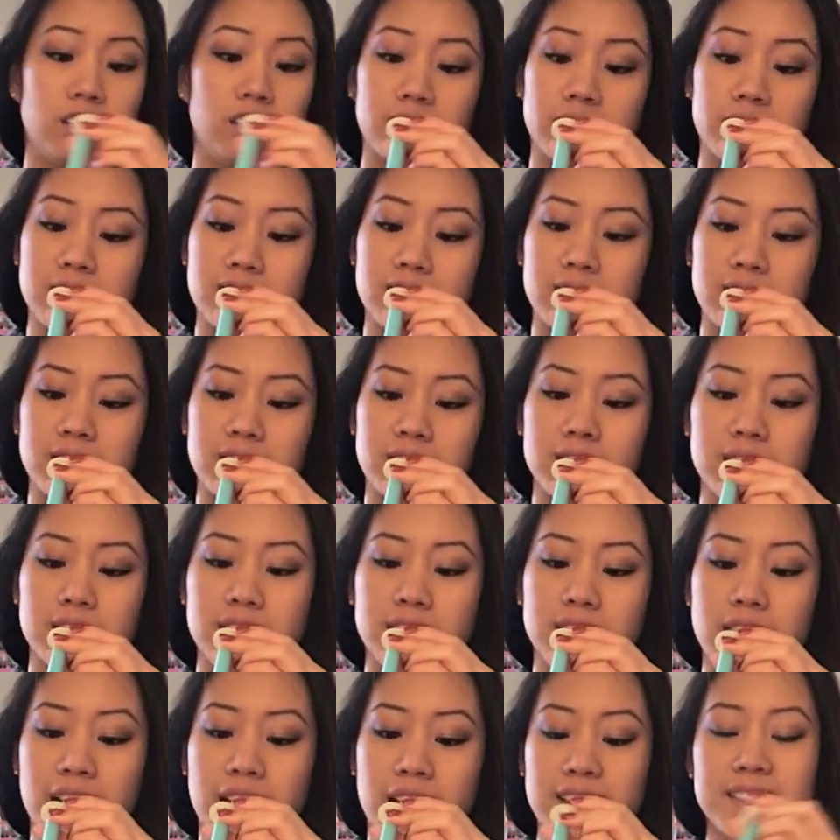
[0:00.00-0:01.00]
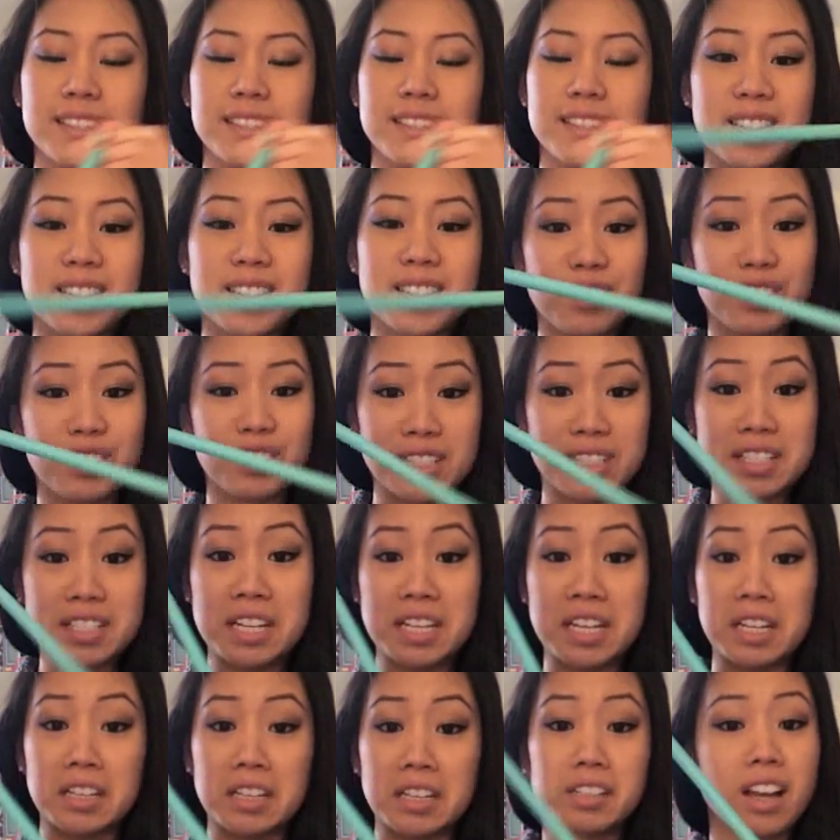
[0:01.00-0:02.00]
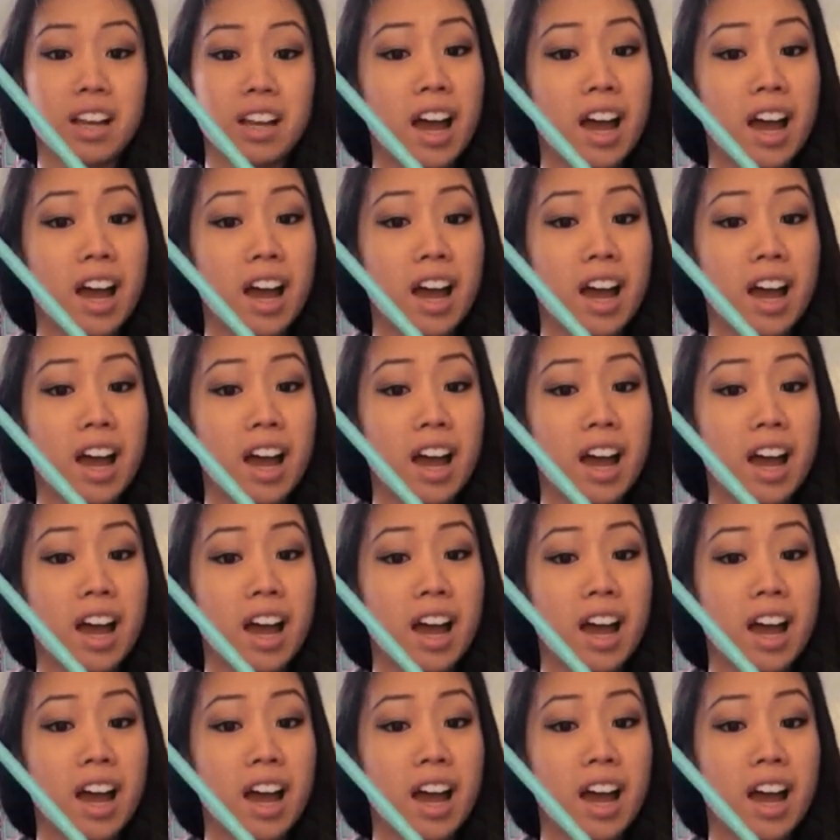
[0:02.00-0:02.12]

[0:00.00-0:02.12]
It's size 17.